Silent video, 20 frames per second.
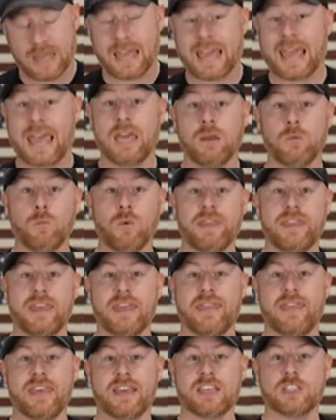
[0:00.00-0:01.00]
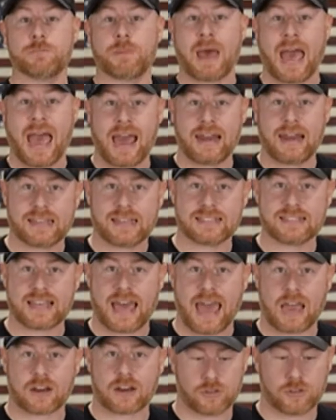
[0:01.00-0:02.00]
Hidden within this padding is
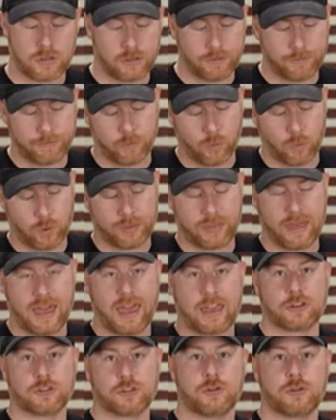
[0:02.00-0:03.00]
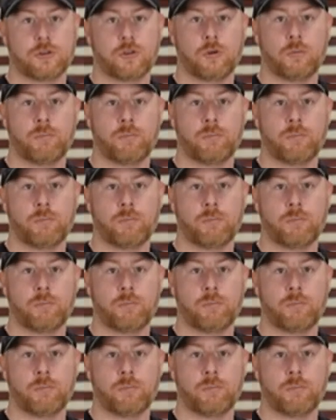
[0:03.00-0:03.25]
actually the fourth external